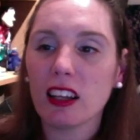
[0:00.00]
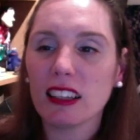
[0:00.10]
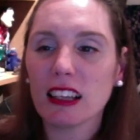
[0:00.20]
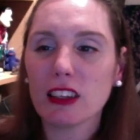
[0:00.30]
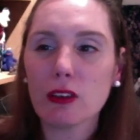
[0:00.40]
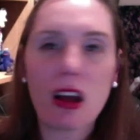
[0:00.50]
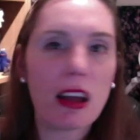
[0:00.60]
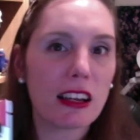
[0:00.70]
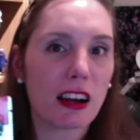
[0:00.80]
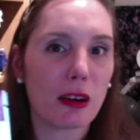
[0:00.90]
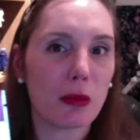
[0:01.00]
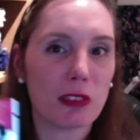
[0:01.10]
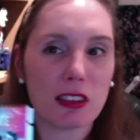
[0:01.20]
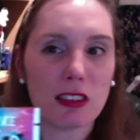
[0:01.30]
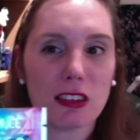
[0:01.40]
Yeah, you like gum,
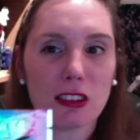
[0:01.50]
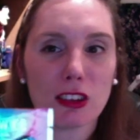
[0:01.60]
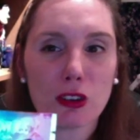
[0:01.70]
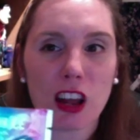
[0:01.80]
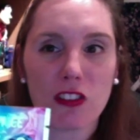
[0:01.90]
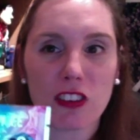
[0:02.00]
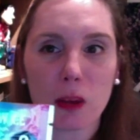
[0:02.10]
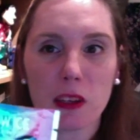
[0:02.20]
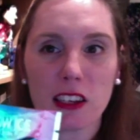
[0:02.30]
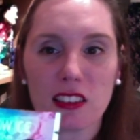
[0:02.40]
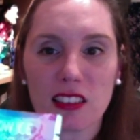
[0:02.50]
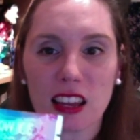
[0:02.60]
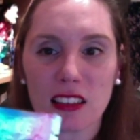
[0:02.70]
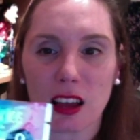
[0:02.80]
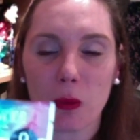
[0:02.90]
don't you? You love gum in the
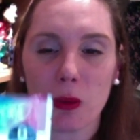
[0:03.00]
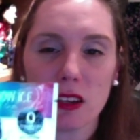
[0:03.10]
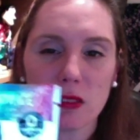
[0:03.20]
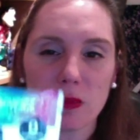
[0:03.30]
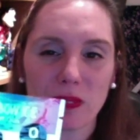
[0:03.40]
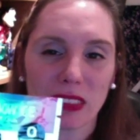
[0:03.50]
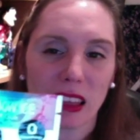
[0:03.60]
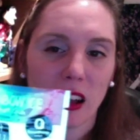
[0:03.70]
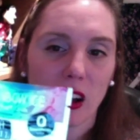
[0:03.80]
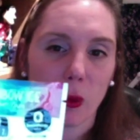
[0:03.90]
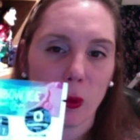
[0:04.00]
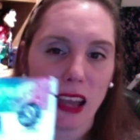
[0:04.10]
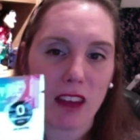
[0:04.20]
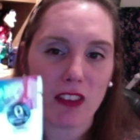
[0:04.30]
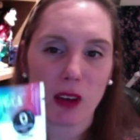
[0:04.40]
States. We
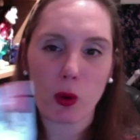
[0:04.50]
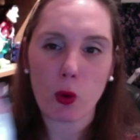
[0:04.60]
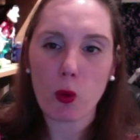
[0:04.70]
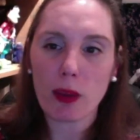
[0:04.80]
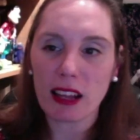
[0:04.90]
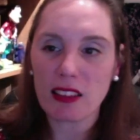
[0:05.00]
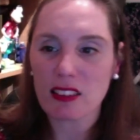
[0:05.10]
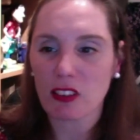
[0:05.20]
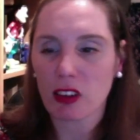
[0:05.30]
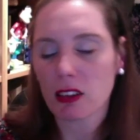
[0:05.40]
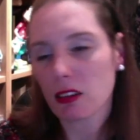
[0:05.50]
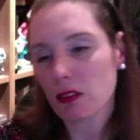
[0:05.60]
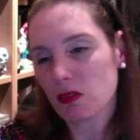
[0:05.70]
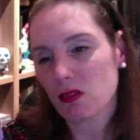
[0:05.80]
have our Orbit and stuff. I don't